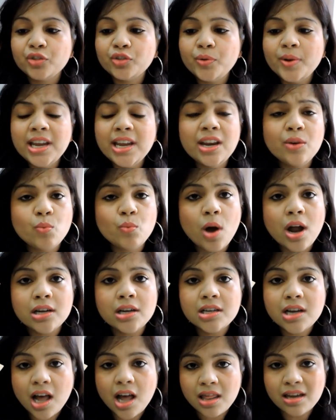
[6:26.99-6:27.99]

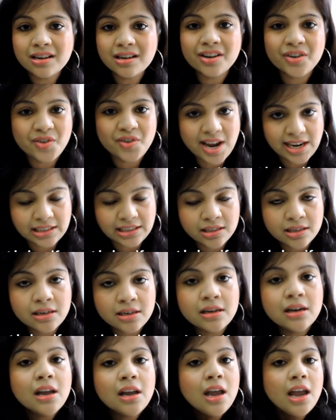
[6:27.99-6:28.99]
3-in-1 color
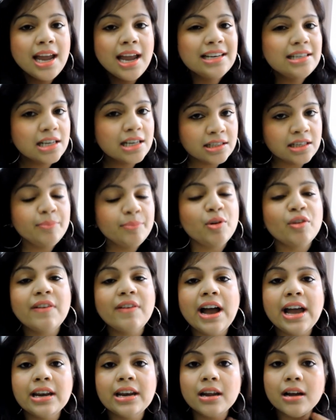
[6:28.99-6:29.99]
corrector it doesn't
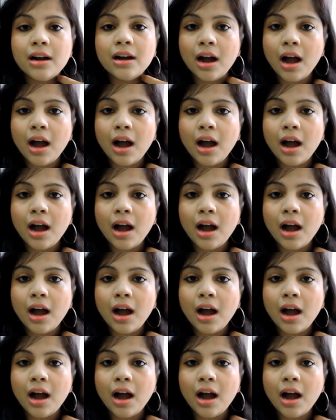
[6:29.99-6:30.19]
provide